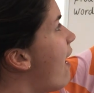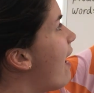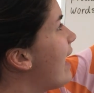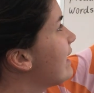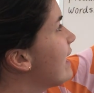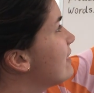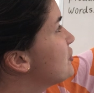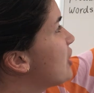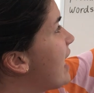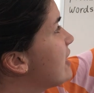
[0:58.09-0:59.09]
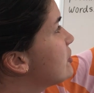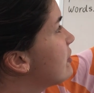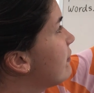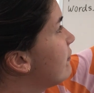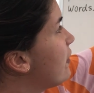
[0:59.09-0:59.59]
I can change
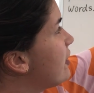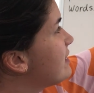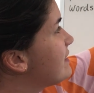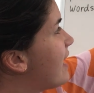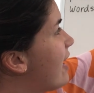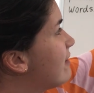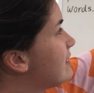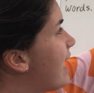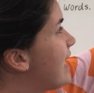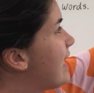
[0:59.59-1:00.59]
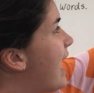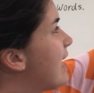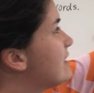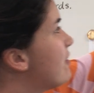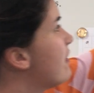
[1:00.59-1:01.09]
the first sound and
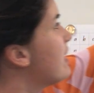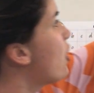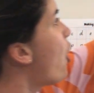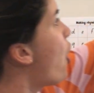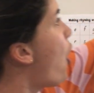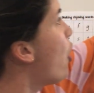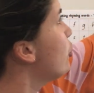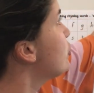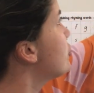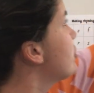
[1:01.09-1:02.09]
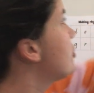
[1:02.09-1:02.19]
add the oat